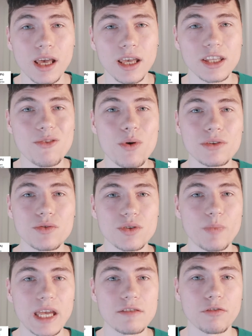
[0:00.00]
you want to
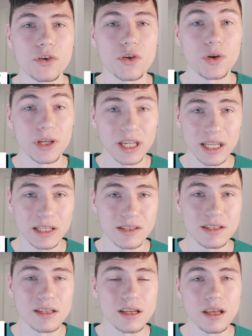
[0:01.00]
spend for your
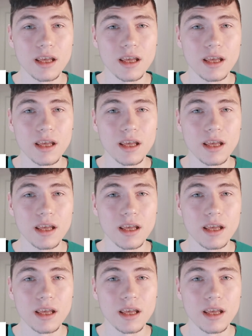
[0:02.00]
needs,